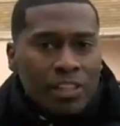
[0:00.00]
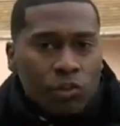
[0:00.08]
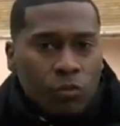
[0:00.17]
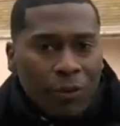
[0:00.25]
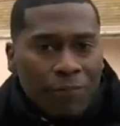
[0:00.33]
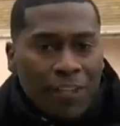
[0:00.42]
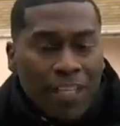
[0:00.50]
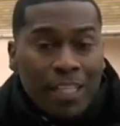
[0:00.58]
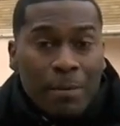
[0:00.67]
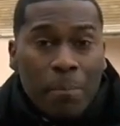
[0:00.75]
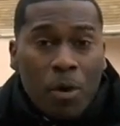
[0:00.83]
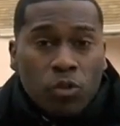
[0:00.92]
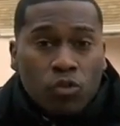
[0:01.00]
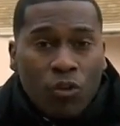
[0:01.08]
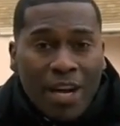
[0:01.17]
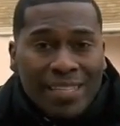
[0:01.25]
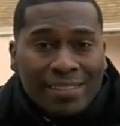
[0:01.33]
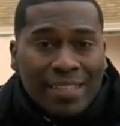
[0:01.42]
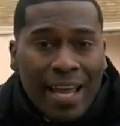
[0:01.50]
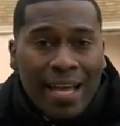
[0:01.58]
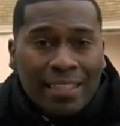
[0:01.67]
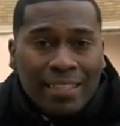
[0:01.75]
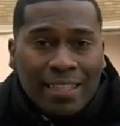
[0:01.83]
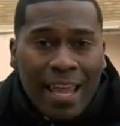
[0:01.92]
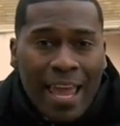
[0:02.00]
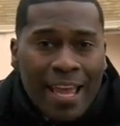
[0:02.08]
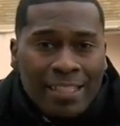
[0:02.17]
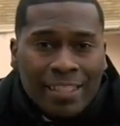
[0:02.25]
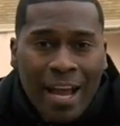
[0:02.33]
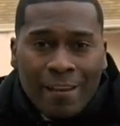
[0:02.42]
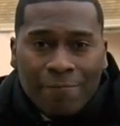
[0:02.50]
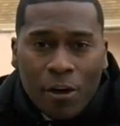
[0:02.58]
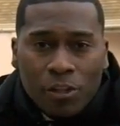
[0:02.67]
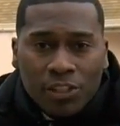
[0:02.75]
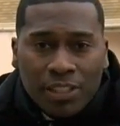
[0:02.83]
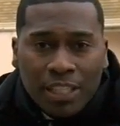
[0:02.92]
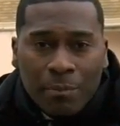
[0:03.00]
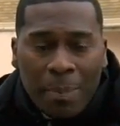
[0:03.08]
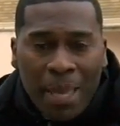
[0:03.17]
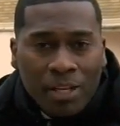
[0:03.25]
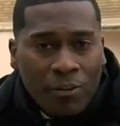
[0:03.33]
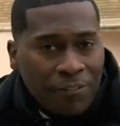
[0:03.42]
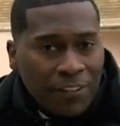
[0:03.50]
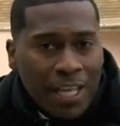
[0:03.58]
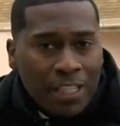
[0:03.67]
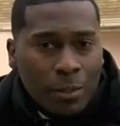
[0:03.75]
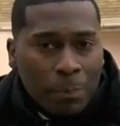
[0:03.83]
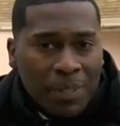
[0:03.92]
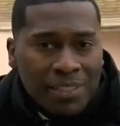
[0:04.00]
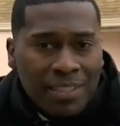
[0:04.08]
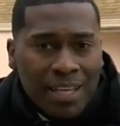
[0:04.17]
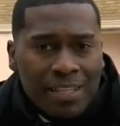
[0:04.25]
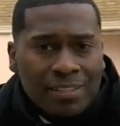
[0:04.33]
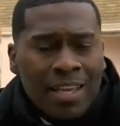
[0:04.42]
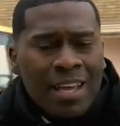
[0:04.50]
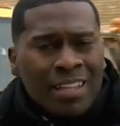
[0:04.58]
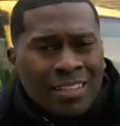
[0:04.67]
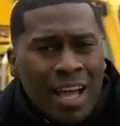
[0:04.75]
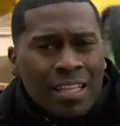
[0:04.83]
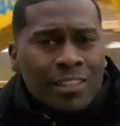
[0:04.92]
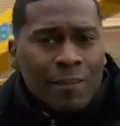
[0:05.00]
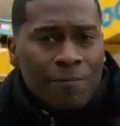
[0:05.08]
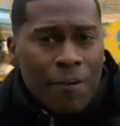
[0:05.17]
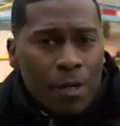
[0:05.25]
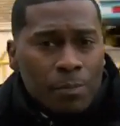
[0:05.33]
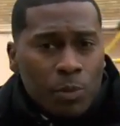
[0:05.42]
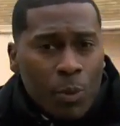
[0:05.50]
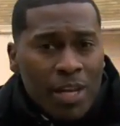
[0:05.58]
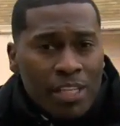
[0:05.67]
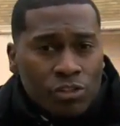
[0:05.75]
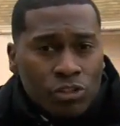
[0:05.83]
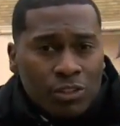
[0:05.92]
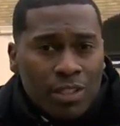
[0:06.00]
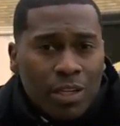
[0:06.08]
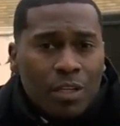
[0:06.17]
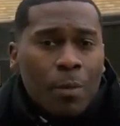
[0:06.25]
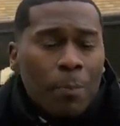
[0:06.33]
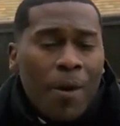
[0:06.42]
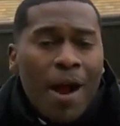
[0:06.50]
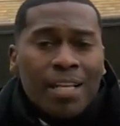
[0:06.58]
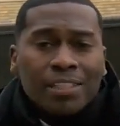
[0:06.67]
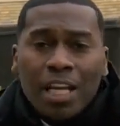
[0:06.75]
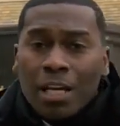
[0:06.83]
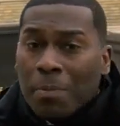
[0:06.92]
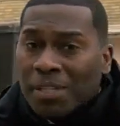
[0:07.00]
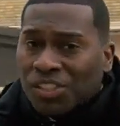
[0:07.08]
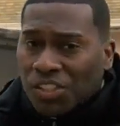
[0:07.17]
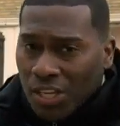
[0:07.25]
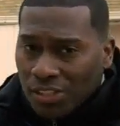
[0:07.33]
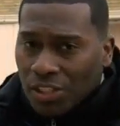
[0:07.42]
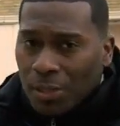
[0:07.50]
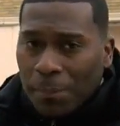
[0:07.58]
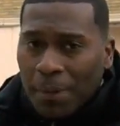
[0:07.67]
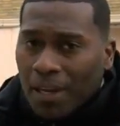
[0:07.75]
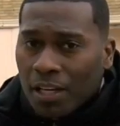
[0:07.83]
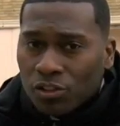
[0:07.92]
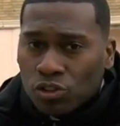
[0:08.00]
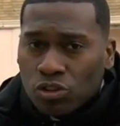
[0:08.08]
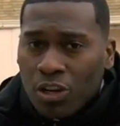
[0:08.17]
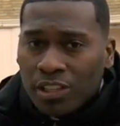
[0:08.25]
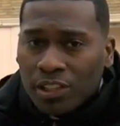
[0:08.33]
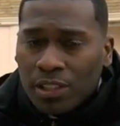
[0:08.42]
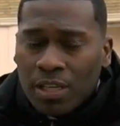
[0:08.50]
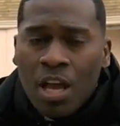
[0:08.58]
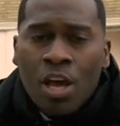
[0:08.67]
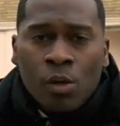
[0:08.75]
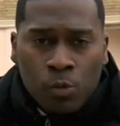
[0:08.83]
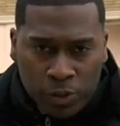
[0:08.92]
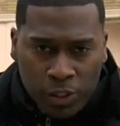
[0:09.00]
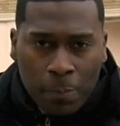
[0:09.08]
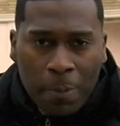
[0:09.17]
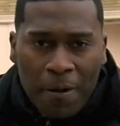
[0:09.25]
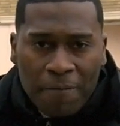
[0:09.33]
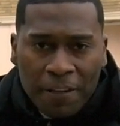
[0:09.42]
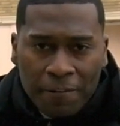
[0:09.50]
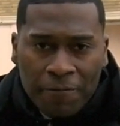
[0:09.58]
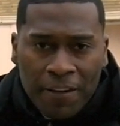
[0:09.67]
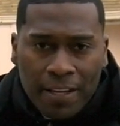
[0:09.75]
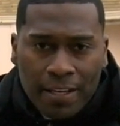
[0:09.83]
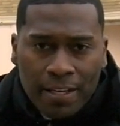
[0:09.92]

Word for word: is reflecting both great talent and diversity. Bader Philanthropy says lots of firms were interested in the project, but J C P Construction was the perfect fit.